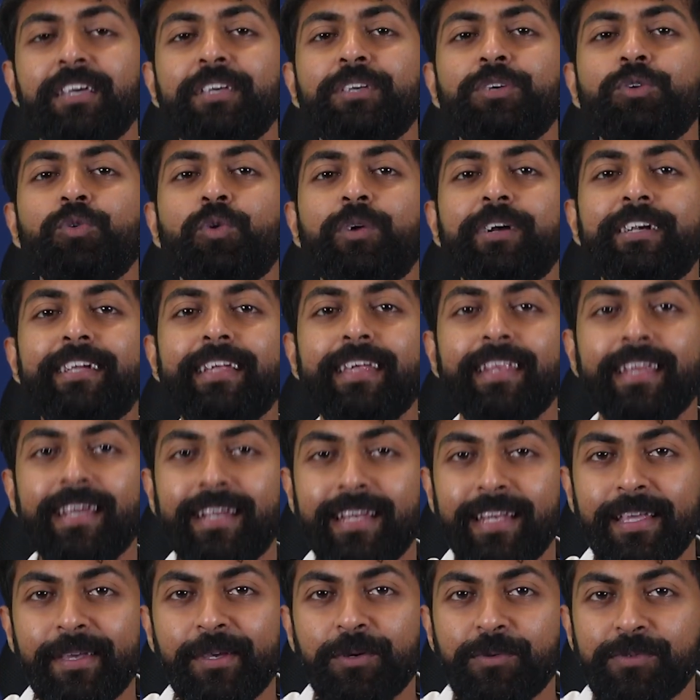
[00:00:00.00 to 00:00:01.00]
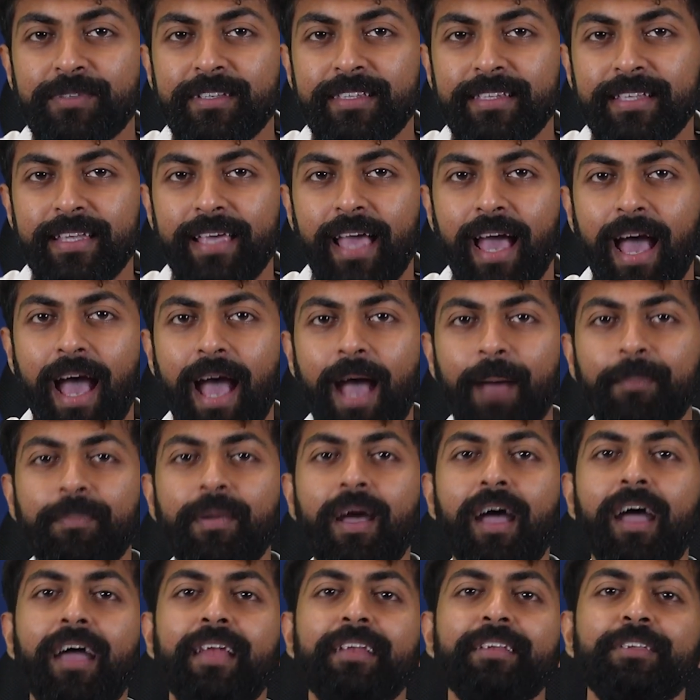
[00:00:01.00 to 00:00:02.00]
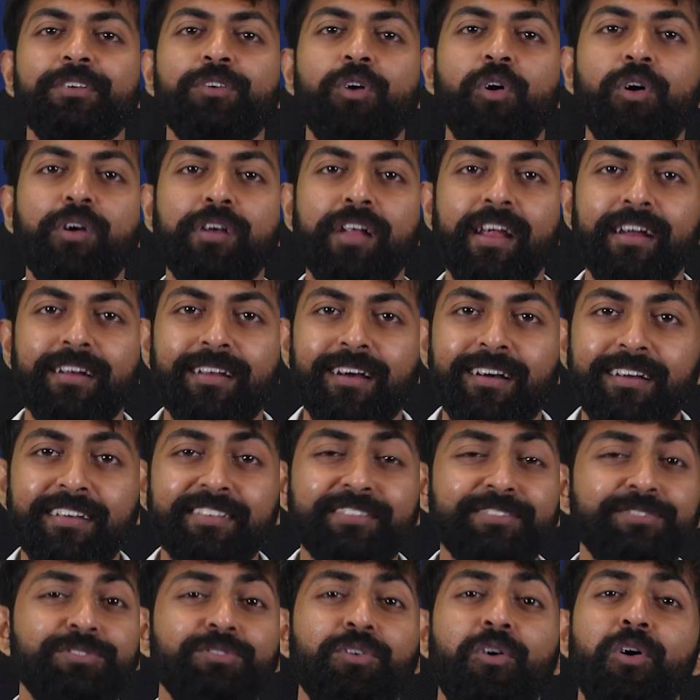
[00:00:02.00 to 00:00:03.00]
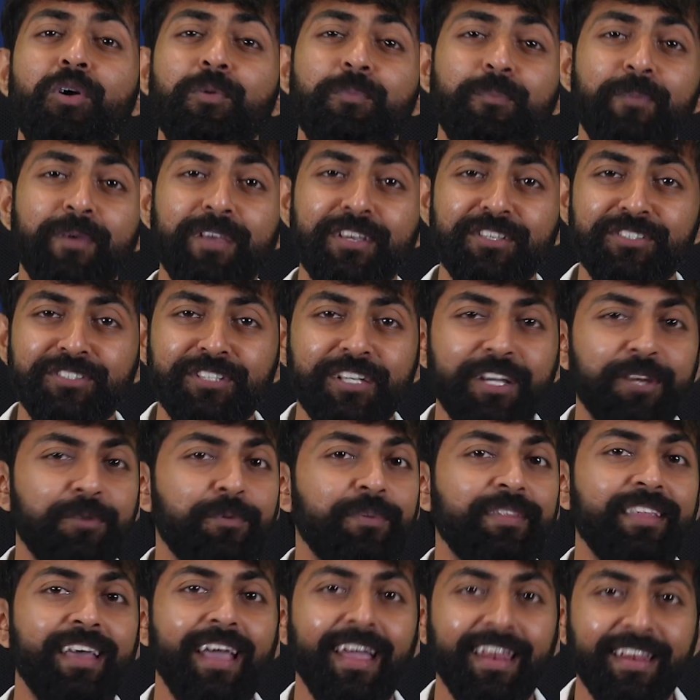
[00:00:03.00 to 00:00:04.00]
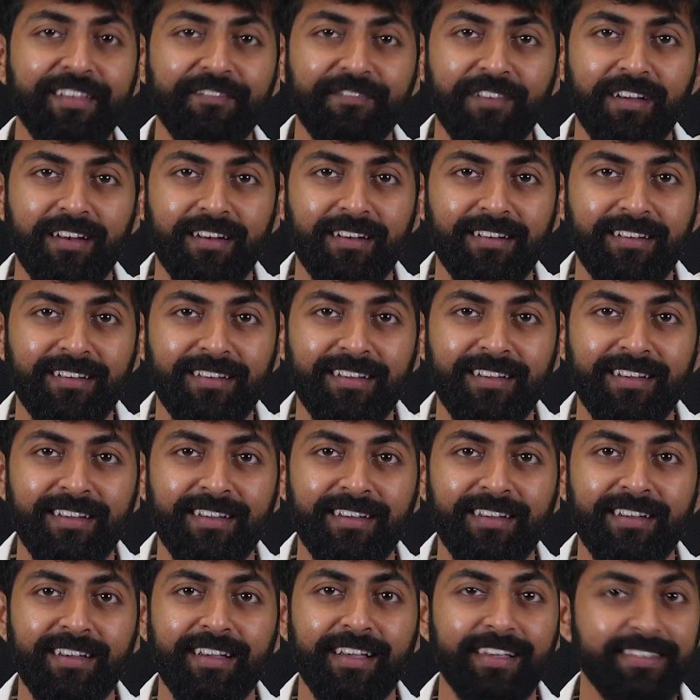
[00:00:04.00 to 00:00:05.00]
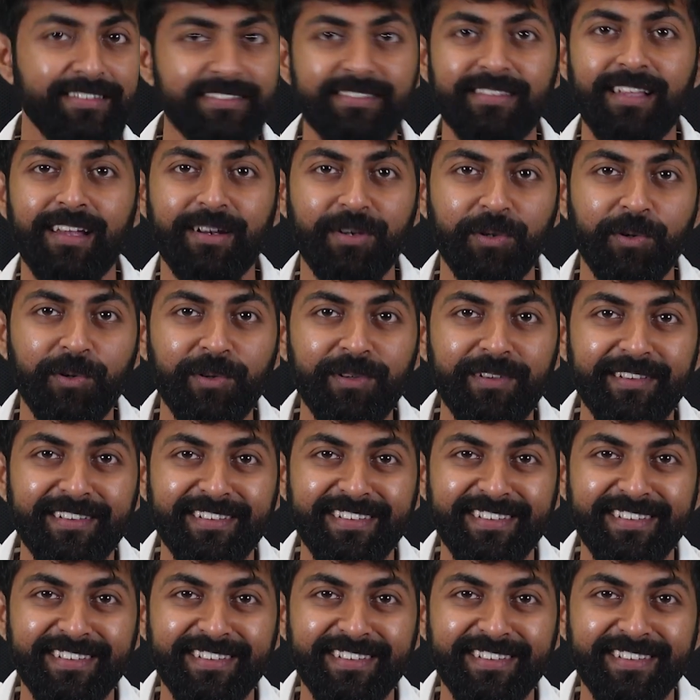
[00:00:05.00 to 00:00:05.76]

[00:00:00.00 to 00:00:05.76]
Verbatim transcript: you are directly using the app and your data is not being shared with anyone. Isn't that cool?